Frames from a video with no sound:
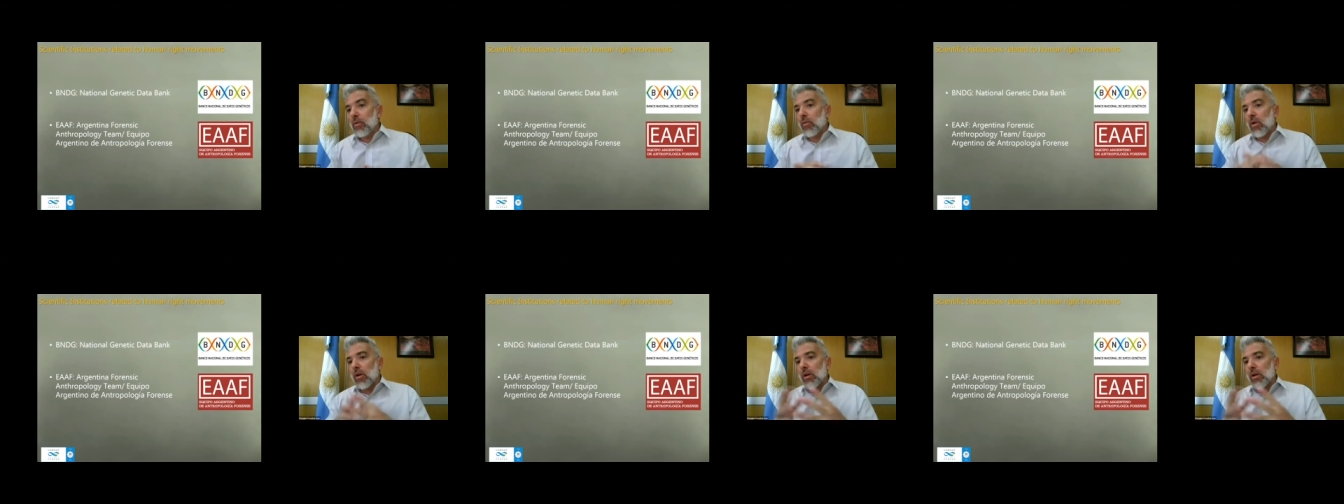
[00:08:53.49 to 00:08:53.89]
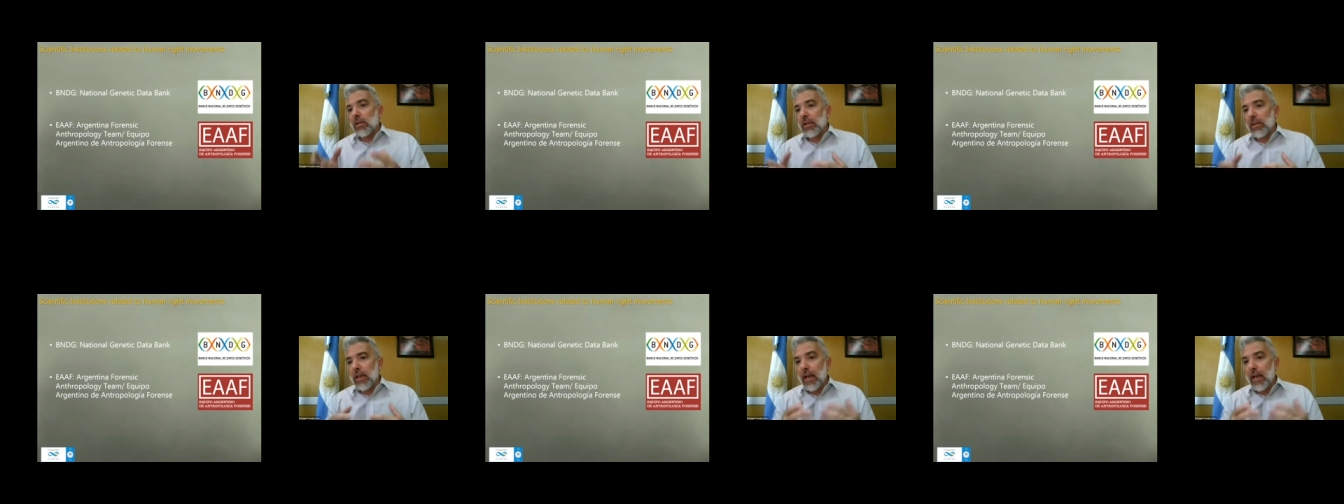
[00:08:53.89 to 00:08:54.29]

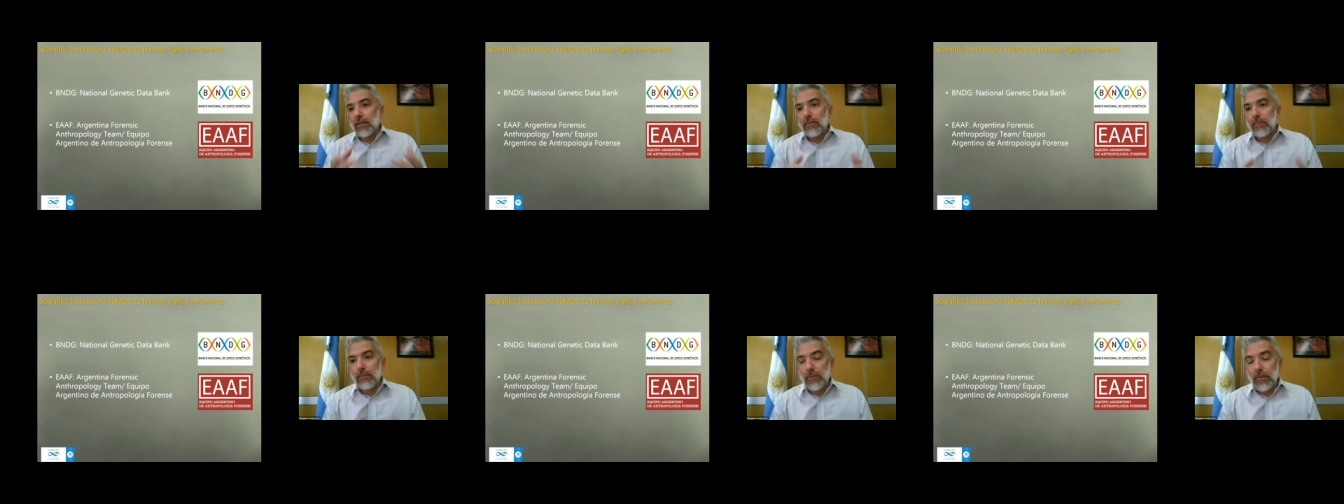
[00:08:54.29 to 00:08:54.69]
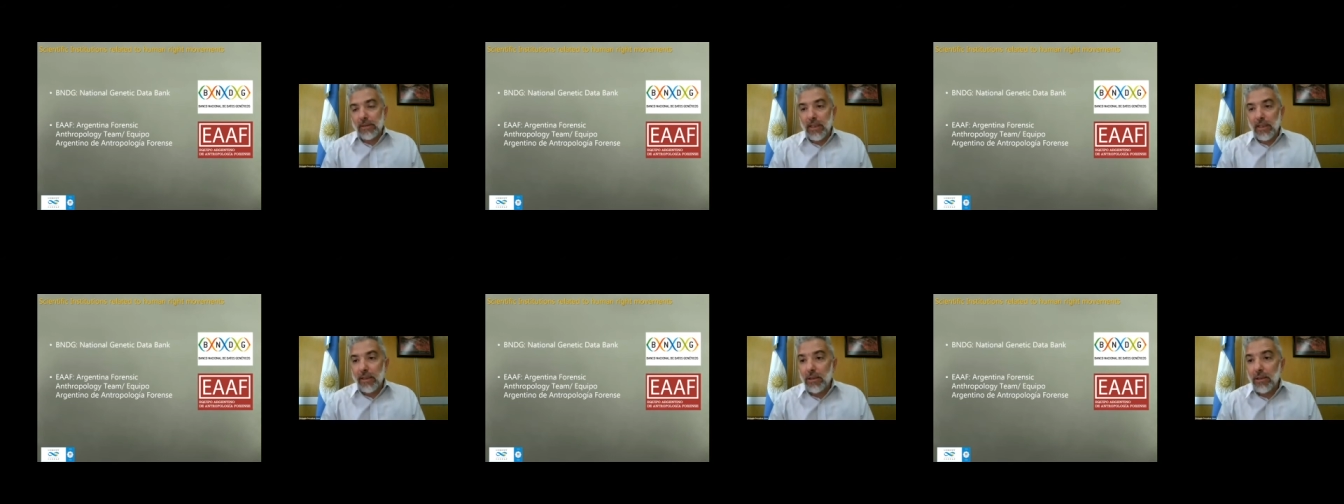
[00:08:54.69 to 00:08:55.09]
world and
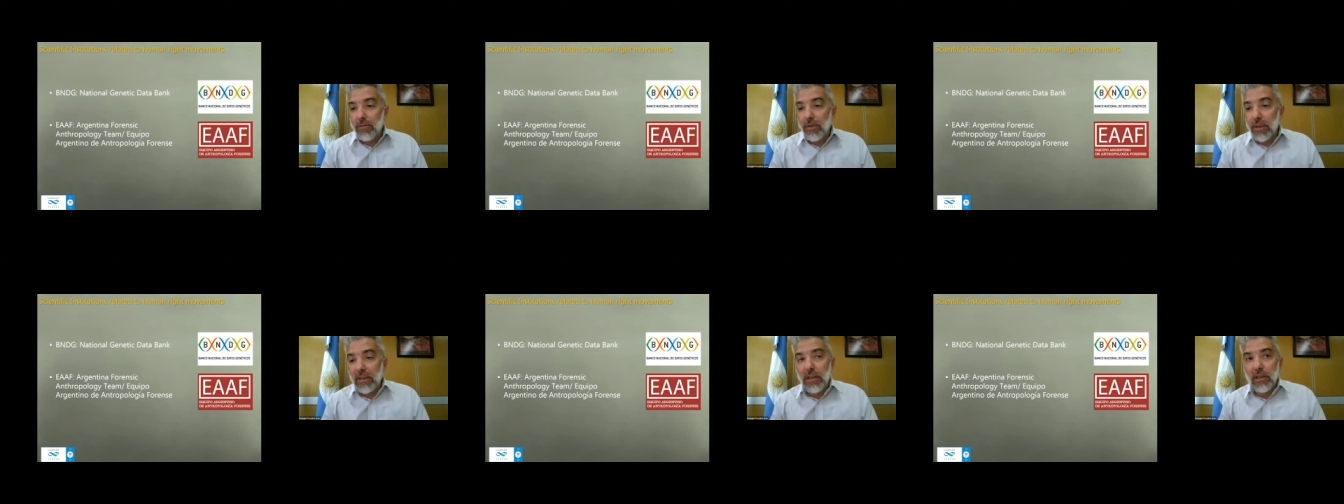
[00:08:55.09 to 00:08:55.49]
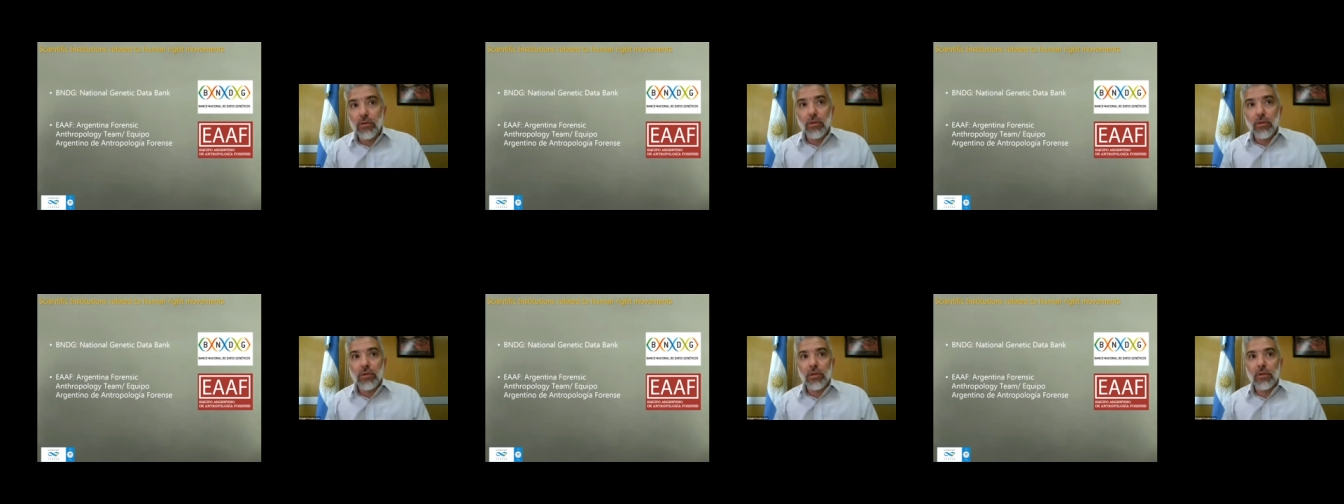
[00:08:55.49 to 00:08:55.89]
scientific
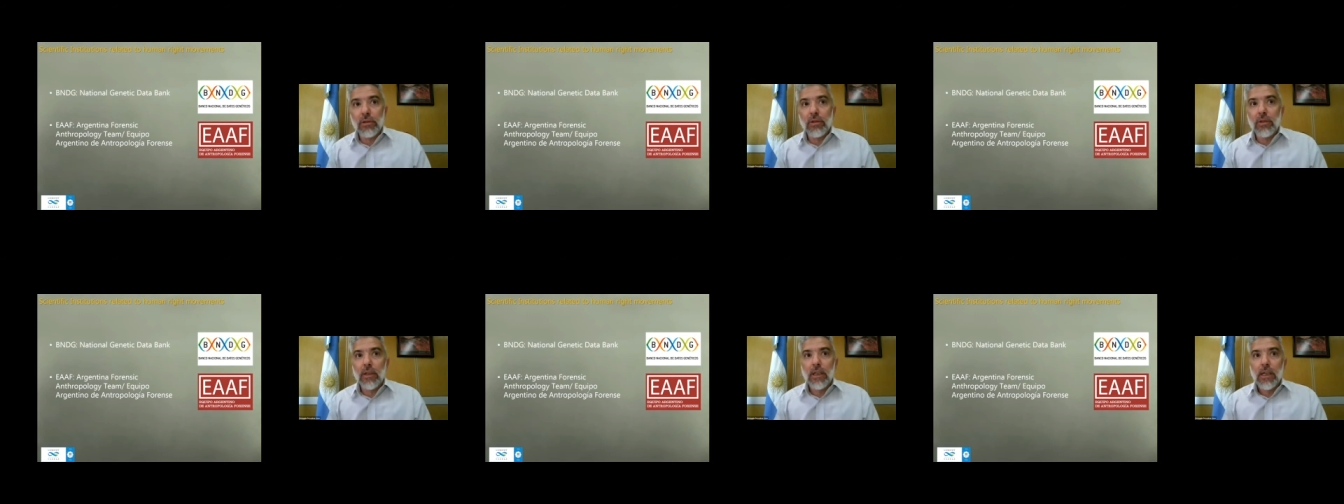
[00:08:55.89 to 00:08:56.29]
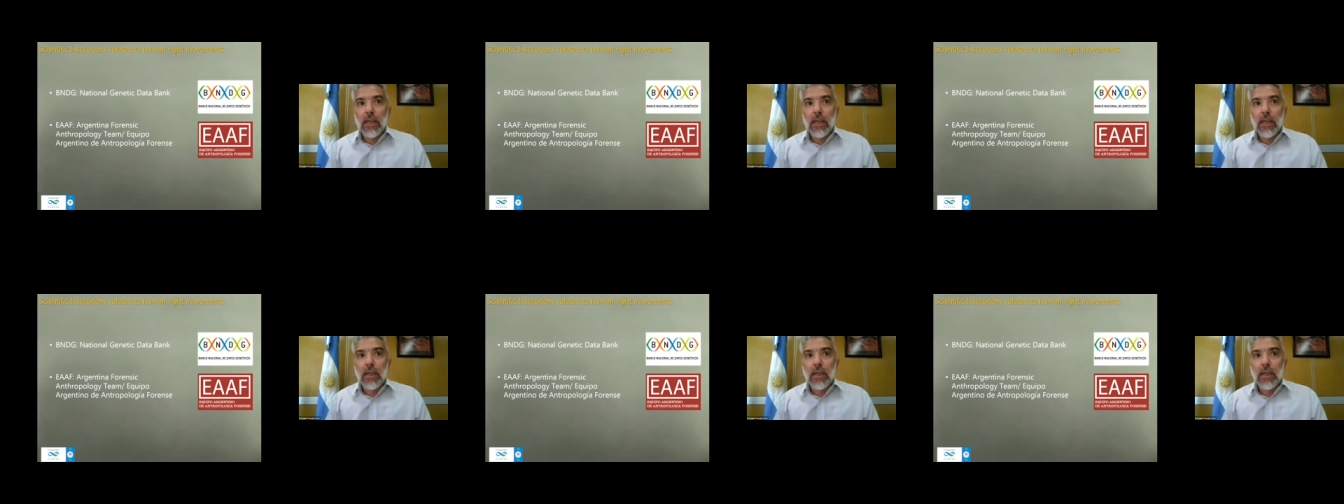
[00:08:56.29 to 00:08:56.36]
institutions